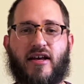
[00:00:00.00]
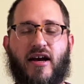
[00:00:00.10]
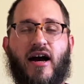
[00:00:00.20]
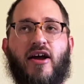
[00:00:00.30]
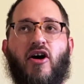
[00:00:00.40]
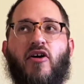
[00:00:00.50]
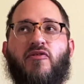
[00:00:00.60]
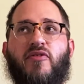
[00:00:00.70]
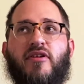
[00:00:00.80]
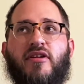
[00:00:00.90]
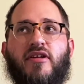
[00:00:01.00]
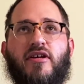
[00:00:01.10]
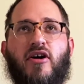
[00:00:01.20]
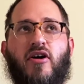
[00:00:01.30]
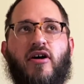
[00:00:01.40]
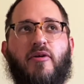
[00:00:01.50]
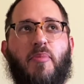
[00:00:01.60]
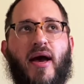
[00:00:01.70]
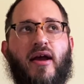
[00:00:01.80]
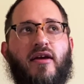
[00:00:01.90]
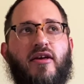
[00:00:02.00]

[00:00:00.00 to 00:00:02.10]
I often hark back